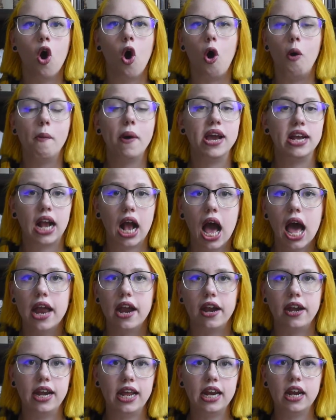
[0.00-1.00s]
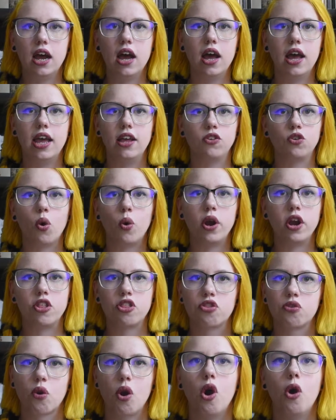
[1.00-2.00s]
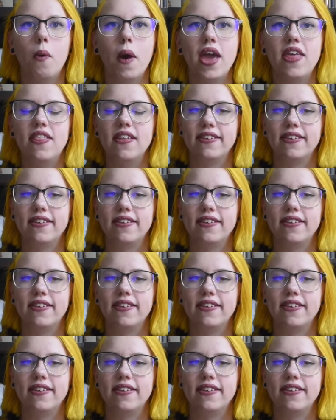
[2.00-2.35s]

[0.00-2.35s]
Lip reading: oh my god, Anita is going to throw away